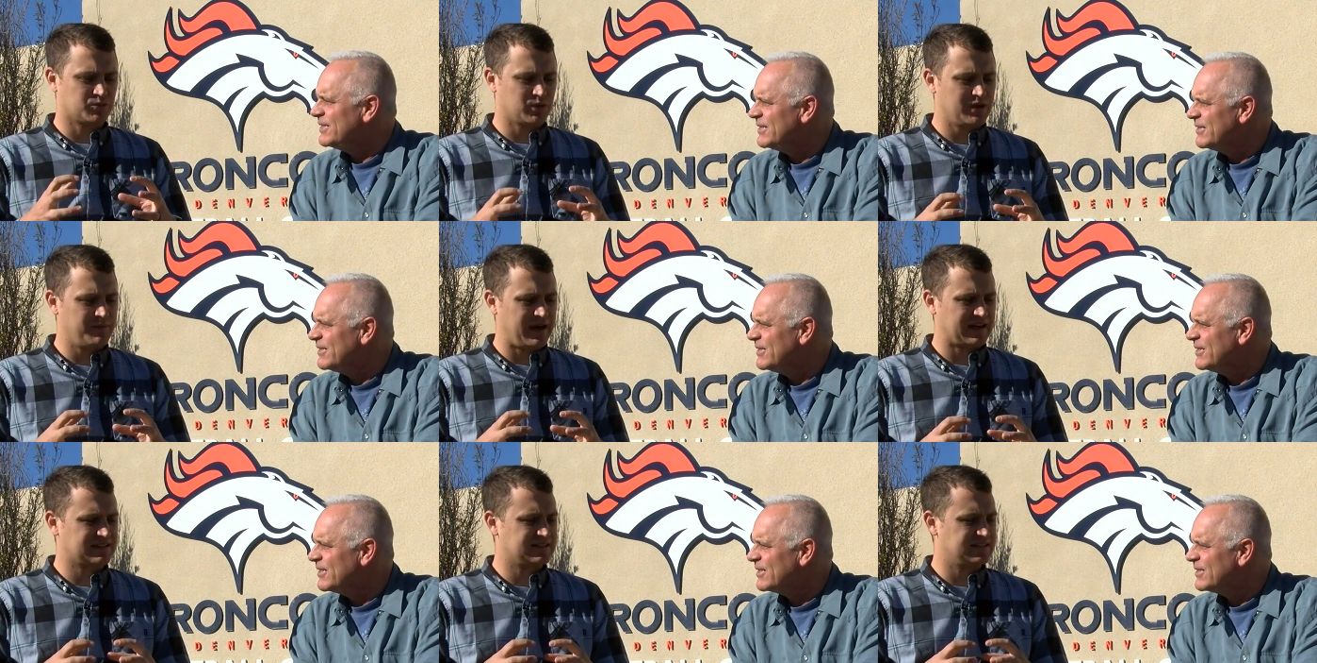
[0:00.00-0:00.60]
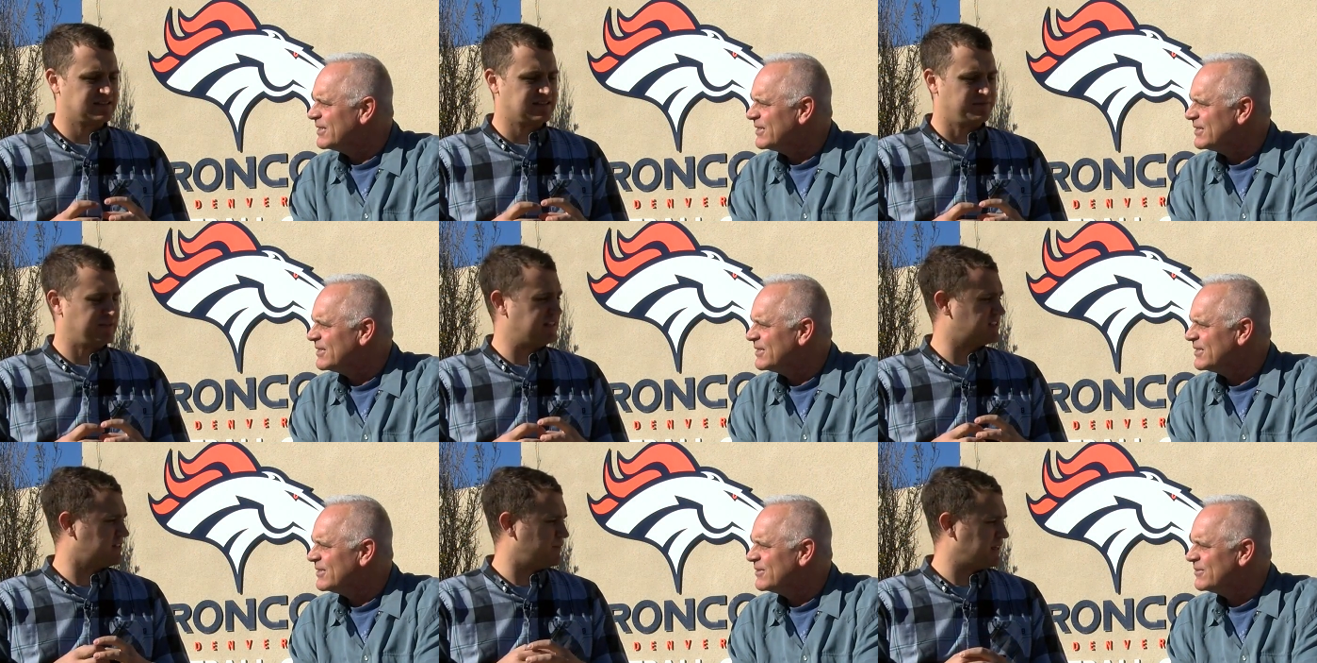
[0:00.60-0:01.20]
Speaker 1: 3-back system
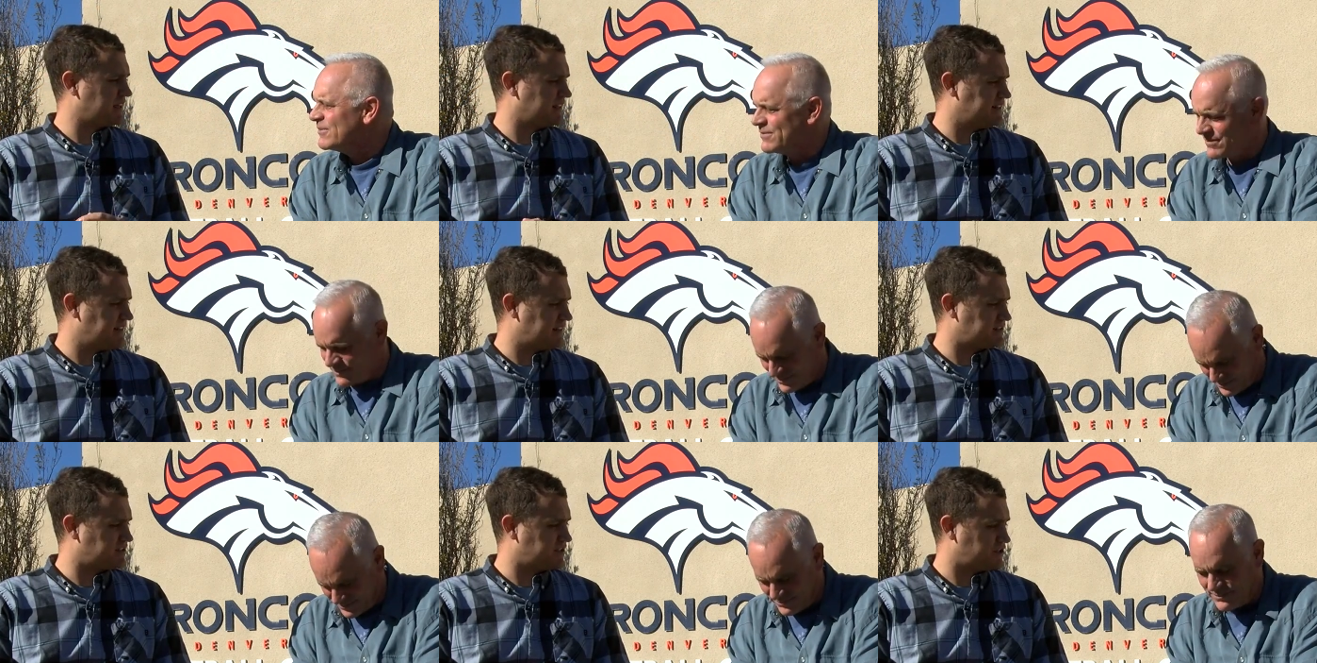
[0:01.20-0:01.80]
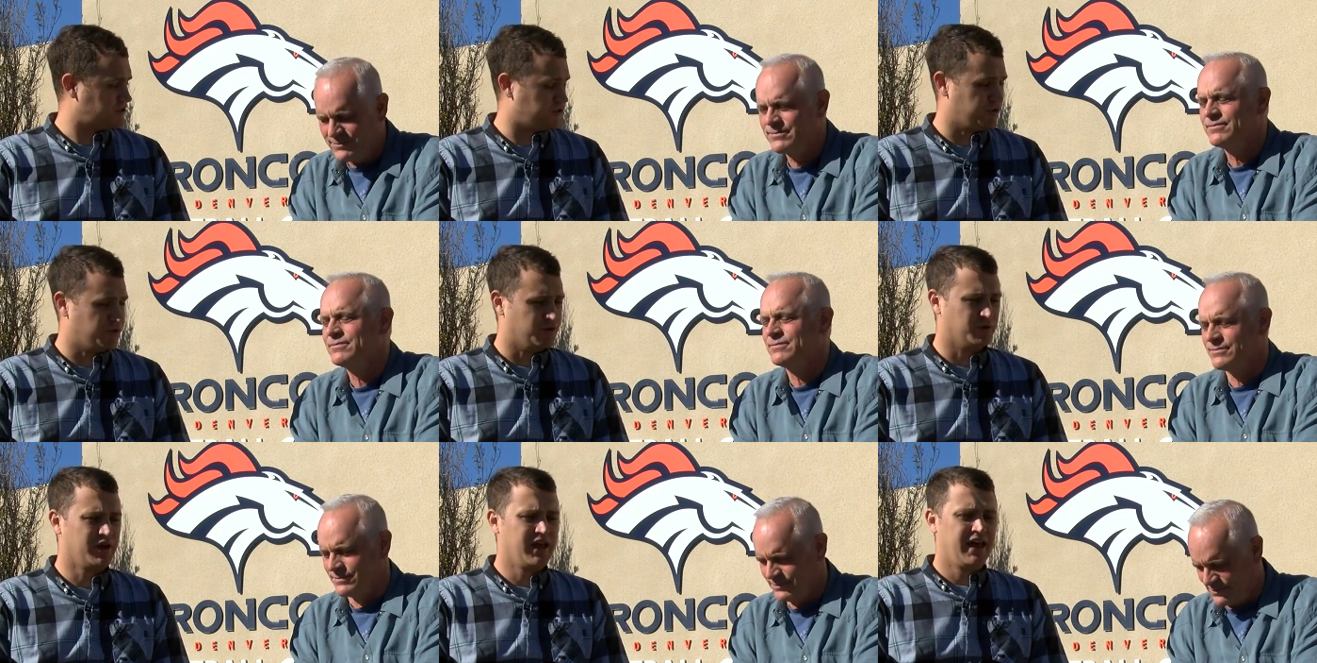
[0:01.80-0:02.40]
needs to be condensed to
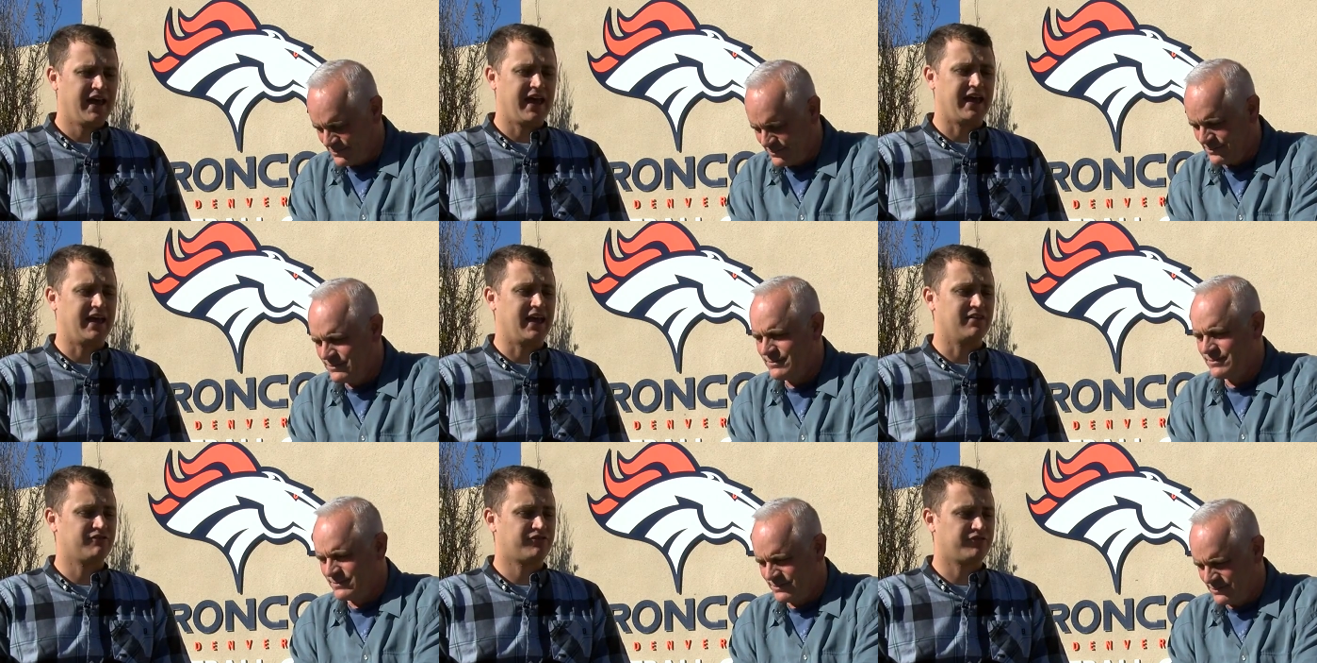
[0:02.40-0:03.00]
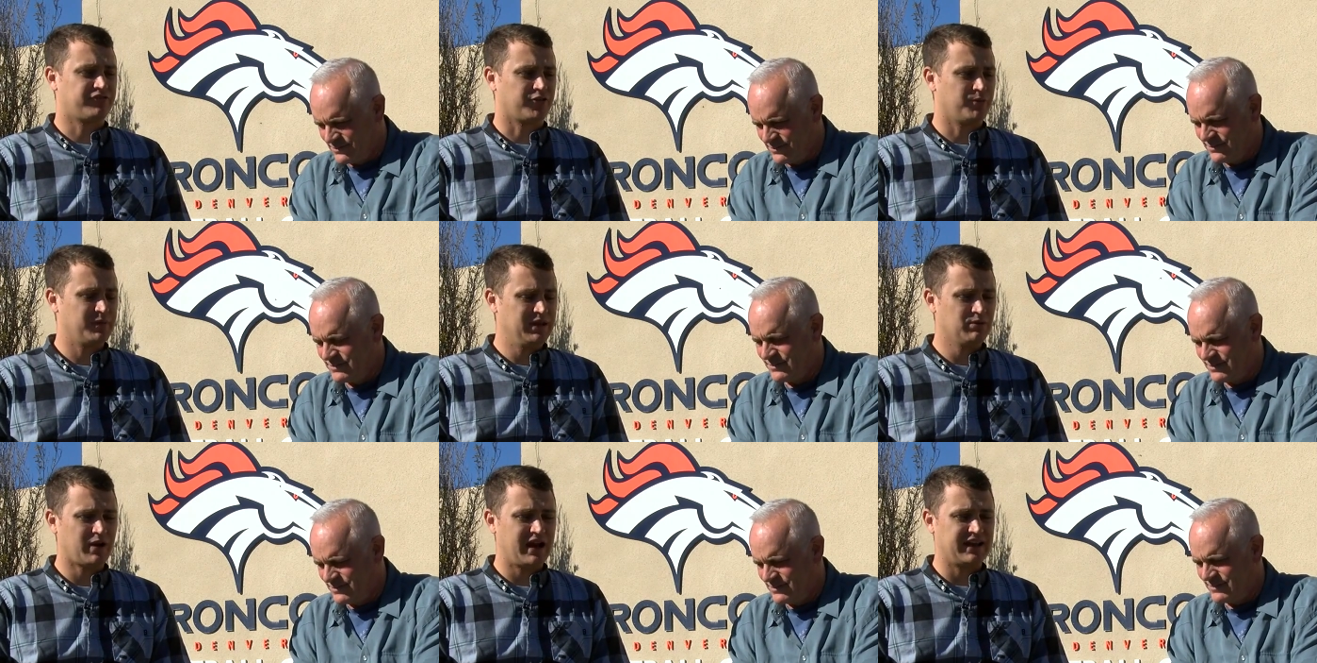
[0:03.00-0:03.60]
2. And for me
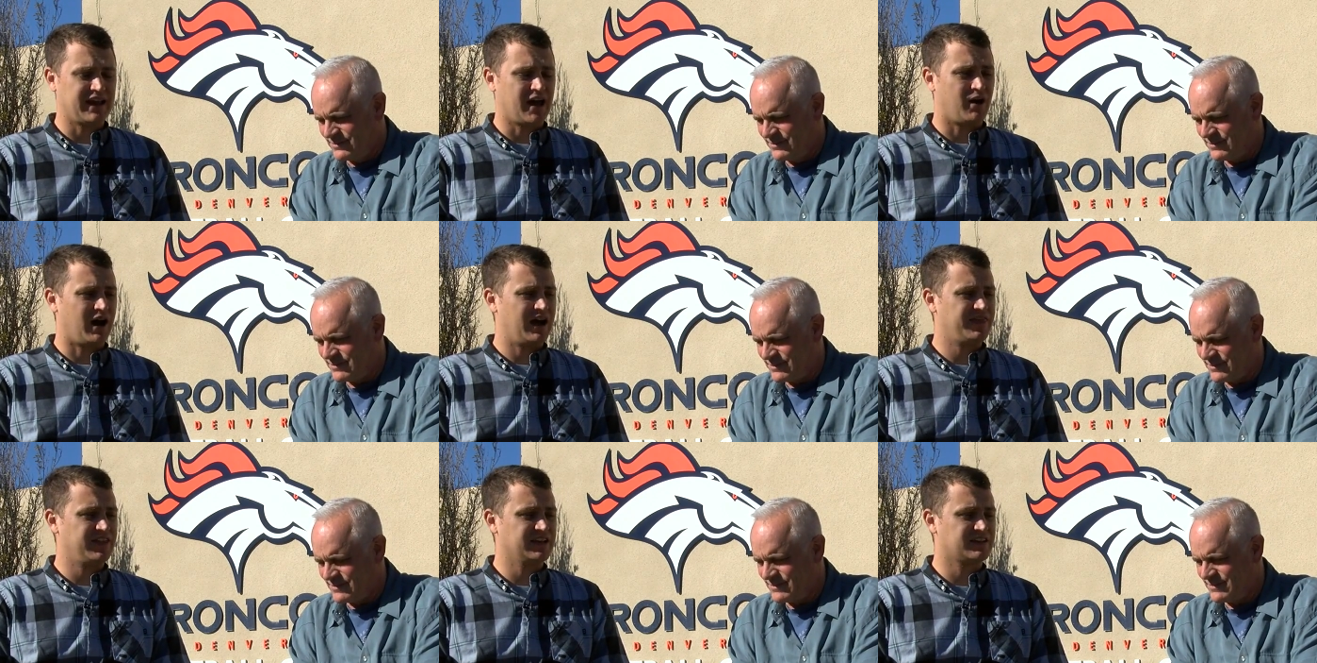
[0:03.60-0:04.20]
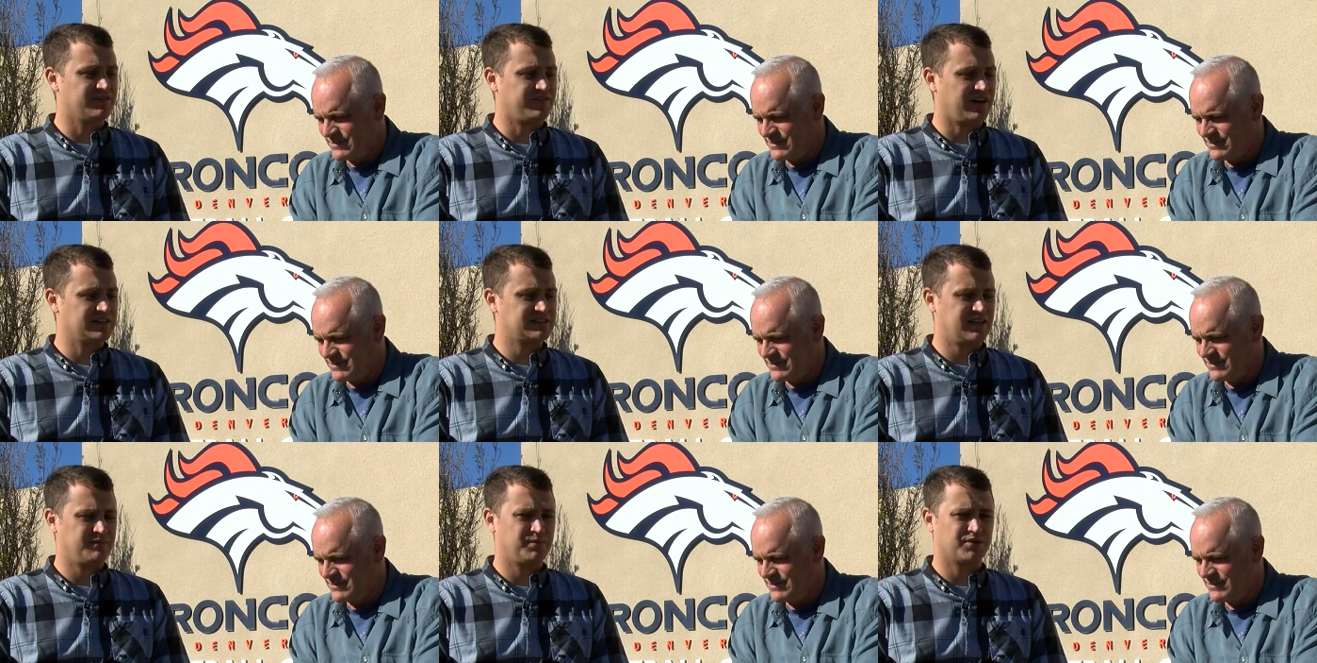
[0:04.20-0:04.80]
right now, I think
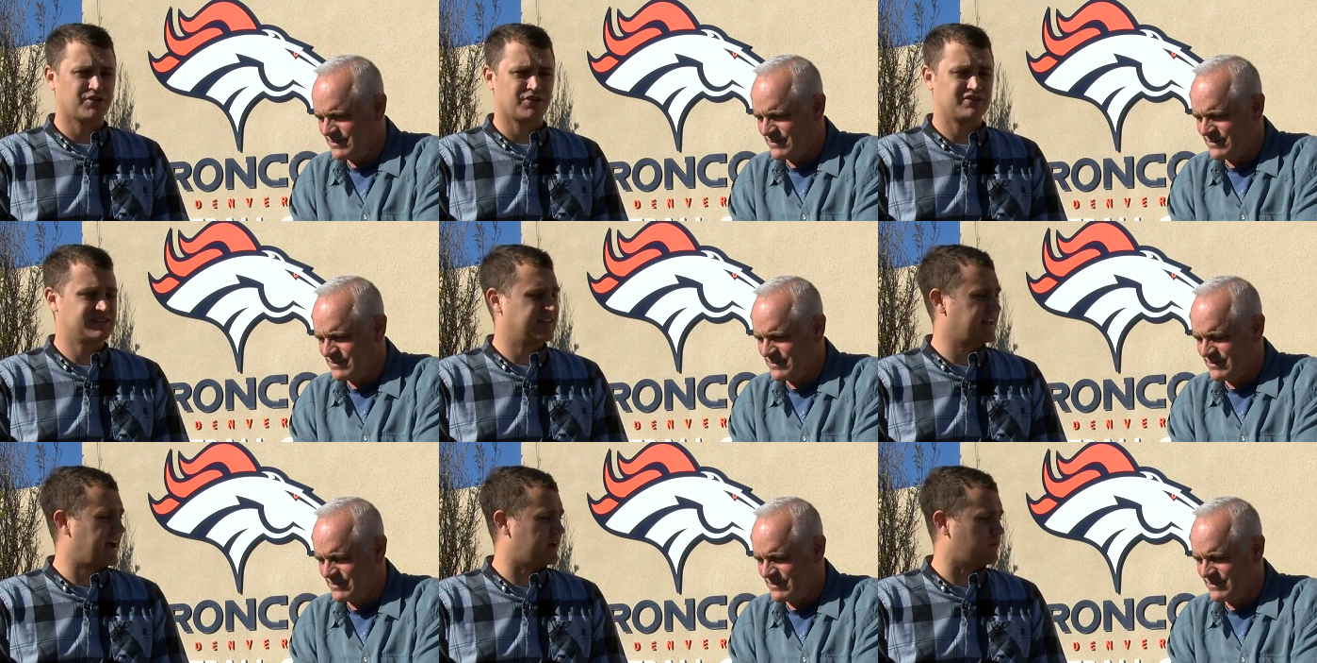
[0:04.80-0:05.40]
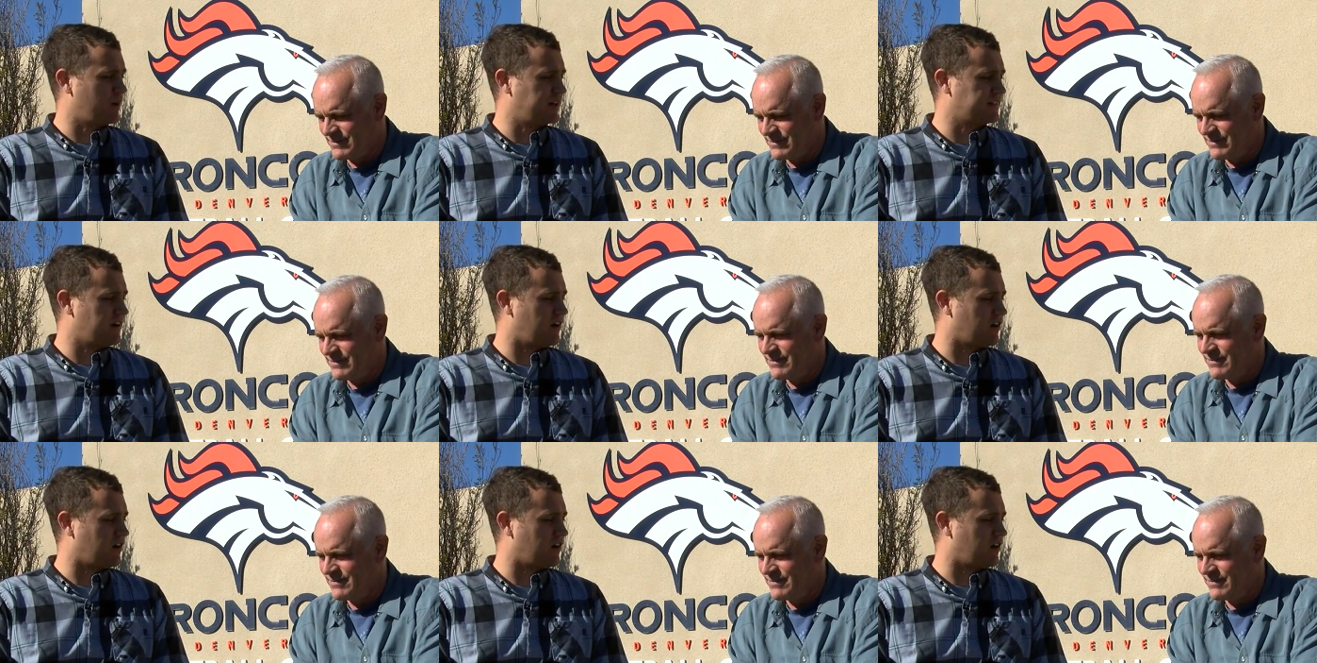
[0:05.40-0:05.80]
Devontae Booker is the guy running the